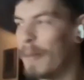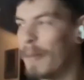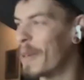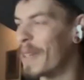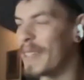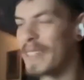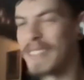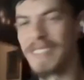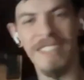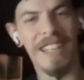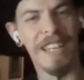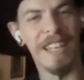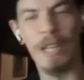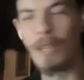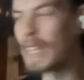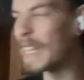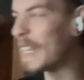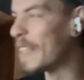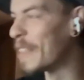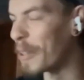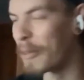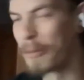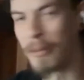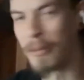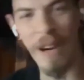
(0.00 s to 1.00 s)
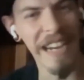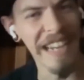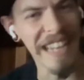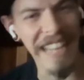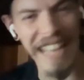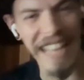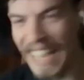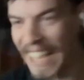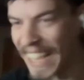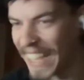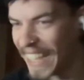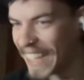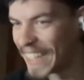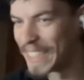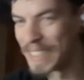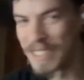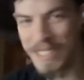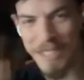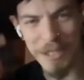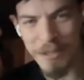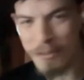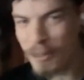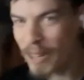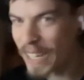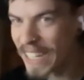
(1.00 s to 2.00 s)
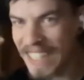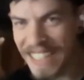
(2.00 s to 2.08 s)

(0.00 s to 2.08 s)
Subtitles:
But it's like in the right hands and the